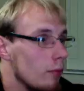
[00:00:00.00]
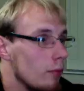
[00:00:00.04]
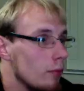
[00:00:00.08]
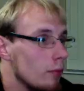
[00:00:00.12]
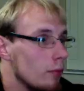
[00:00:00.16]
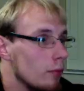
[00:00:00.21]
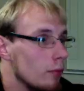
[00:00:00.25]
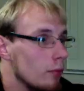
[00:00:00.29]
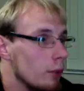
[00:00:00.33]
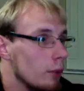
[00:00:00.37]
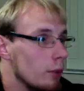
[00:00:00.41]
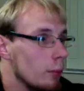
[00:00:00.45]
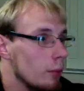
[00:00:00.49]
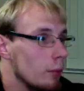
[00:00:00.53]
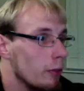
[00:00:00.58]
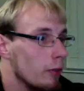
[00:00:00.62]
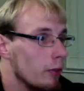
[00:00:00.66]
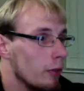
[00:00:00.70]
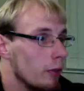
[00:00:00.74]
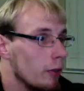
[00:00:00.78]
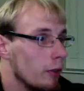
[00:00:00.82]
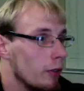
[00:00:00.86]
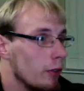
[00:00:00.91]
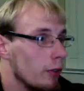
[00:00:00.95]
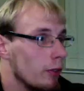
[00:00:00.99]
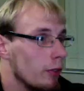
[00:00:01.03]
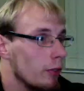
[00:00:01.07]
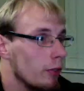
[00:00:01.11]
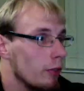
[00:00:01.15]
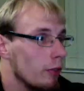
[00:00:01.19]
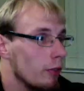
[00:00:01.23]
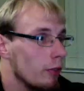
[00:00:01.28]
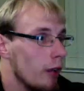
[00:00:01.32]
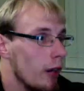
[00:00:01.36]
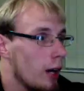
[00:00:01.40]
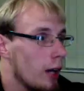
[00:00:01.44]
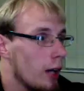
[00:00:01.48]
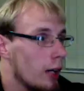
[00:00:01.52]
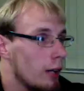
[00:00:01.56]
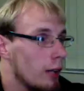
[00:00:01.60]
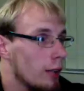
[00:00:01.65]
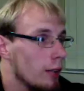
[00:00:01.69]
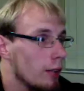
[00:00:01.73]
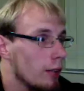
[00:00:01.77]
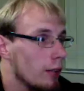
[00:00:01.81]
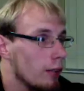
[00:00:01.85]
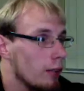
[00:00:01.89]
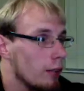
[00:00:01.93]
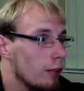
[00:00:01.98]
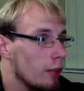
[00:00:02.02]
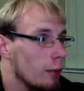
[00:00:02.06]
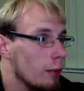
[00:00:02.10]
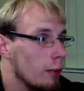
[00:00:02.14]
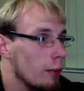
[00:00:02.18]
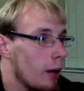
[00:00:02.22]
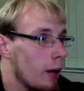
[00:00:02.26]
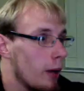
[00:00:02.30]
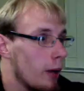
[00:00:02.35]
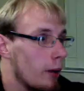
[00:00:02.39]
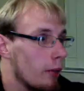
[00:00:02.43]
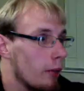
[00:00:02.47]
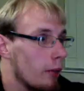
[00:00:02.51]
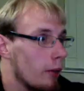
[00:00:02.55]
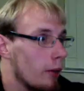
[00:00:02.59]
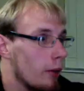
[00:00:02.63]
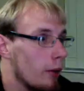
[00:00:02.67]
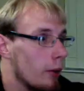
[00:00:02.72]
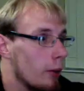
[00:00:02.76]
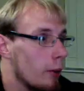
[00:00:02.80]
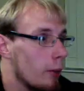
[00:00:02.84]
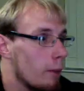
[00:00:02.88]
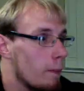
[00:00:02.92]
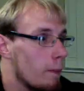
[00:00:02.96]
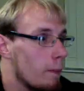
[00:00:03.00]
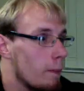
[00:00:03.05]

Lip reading: Flip reverse is fine, doesn't really matter though.